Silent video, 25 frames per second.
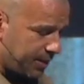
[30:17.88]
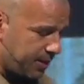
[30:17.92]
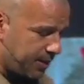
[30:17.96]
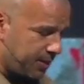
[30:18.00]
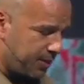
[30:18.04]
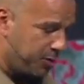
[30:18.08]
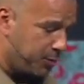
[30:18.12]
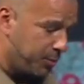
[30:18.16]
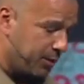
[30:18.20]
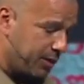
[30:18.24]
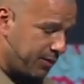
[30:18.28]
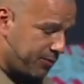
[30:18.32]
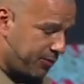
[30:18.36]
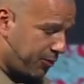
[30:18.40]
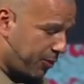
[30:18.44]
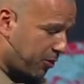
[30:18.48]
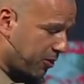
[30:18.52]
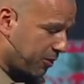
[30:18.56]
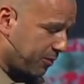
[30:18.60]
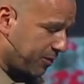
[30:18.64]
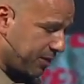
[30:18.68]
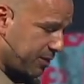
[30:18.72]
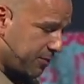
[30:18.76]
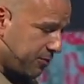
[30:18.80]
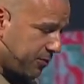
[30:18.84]
You may have heard
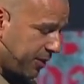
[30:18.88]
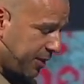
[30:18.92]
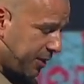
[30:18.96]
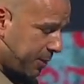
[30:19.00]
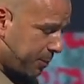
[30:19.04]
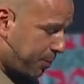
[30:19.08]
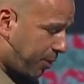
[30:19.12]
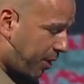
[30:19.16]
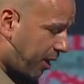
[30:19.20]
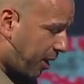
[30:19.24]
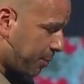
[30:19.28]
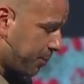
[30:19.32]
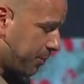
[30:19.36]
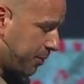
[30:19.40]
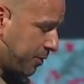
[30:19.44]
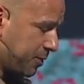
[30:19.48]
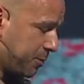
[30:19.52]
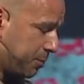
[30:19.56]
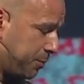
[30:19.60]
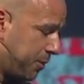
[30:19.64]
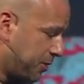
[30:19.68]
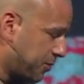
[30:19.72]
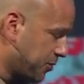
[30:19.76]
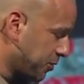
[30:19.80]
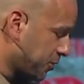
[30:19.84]
of it. It's very popular
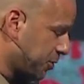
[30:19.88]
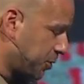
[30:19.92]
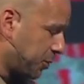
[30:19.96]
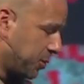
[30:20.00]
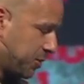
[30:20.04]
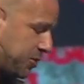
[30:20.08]
musical.